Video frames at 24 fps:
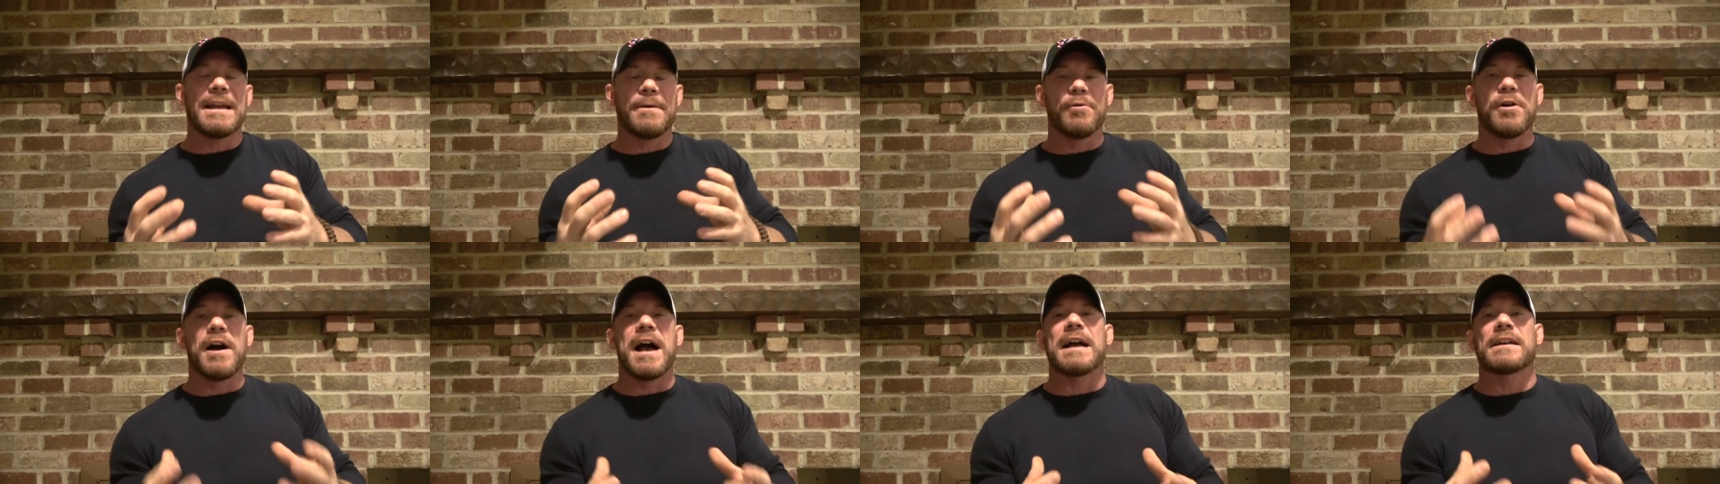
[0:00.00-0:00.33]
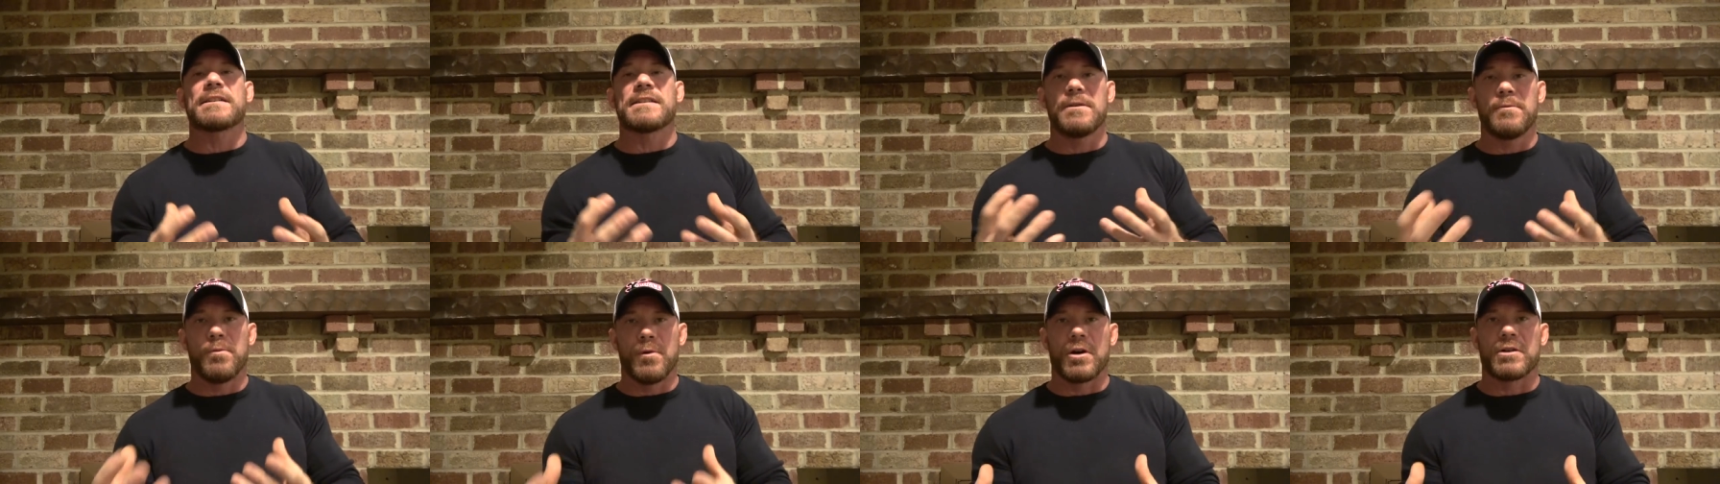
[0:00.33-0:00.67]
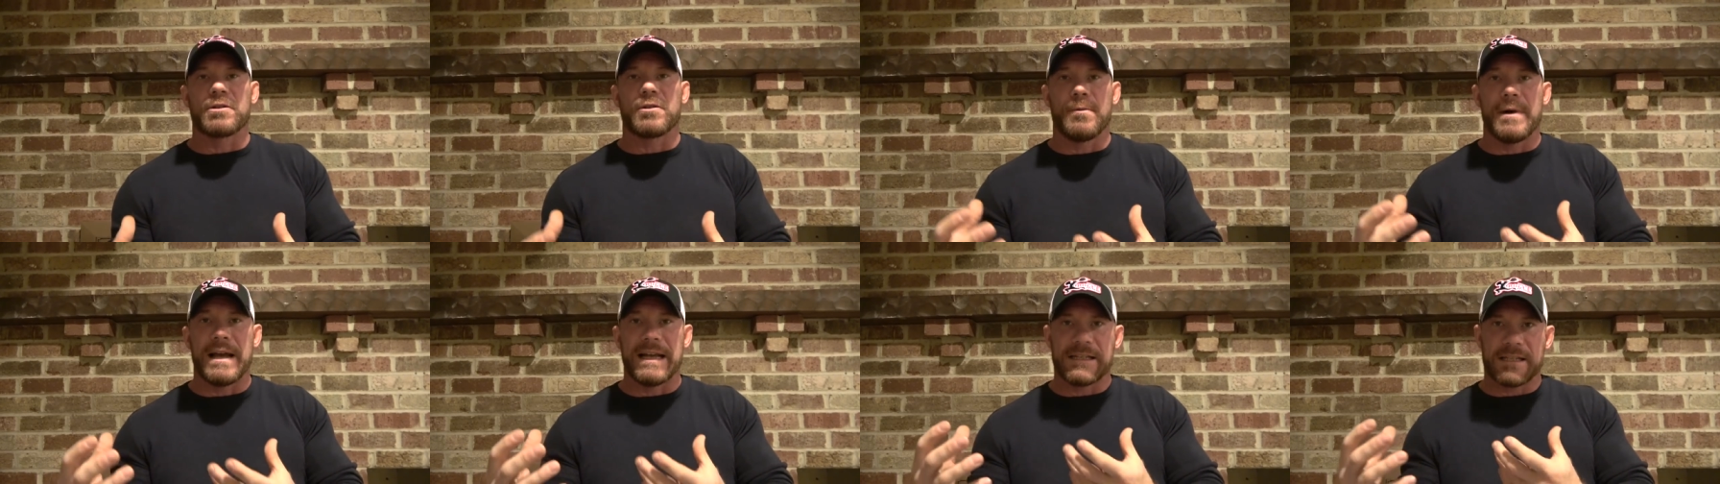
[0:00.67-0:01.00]
it will actually
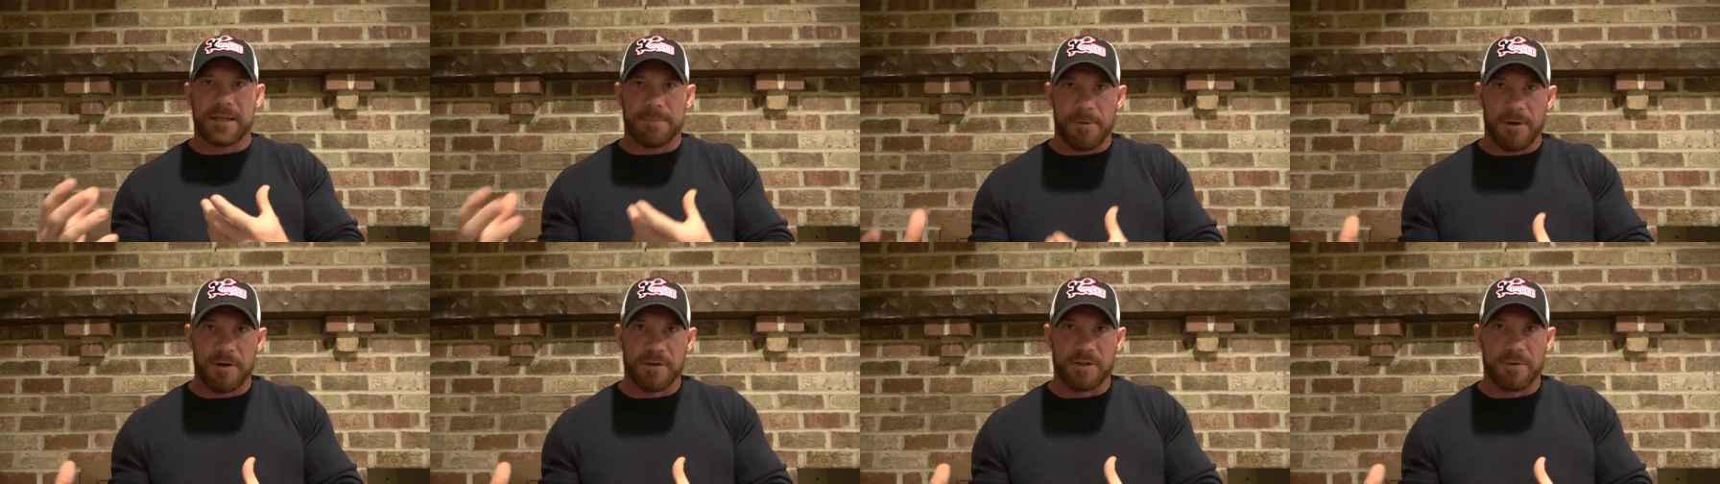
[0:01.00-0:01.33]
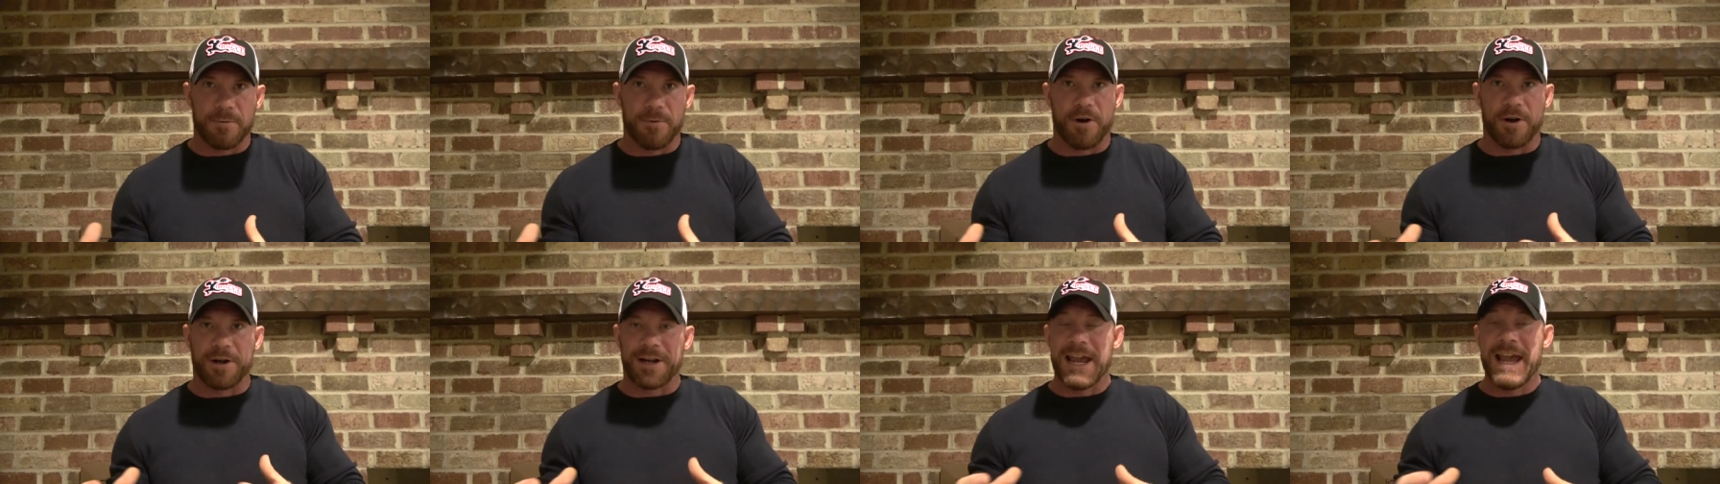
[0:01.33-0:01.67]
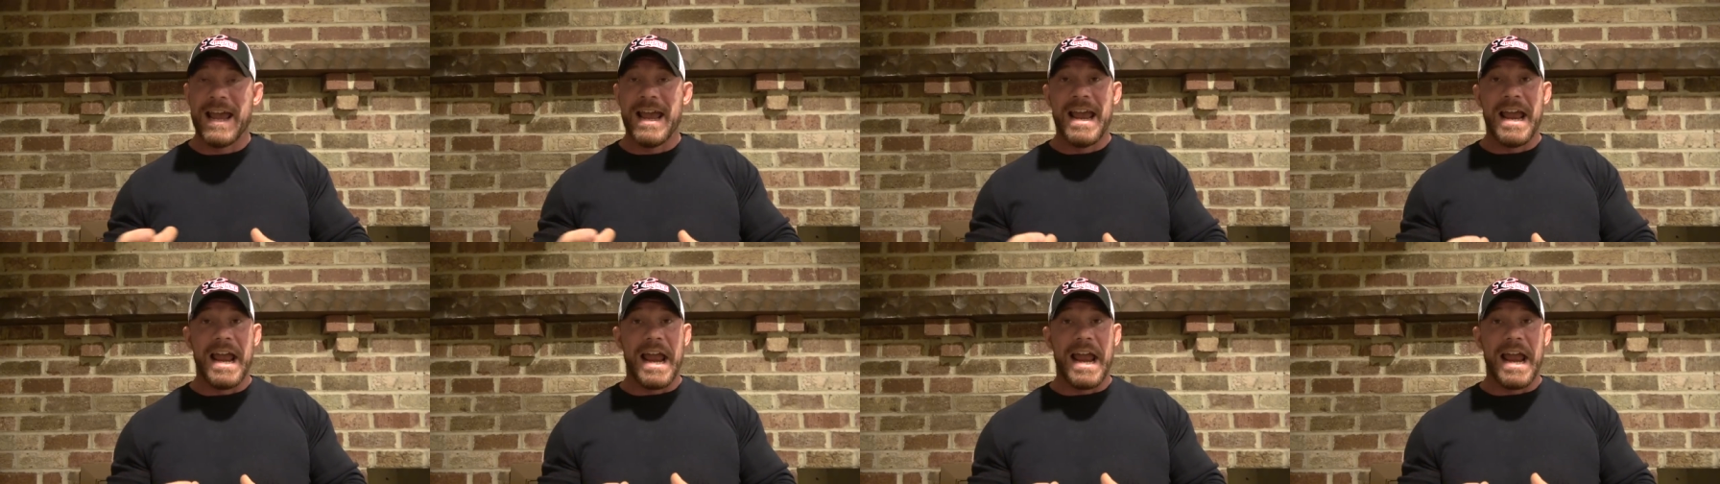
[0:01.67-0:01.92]
work the way it's supposed to work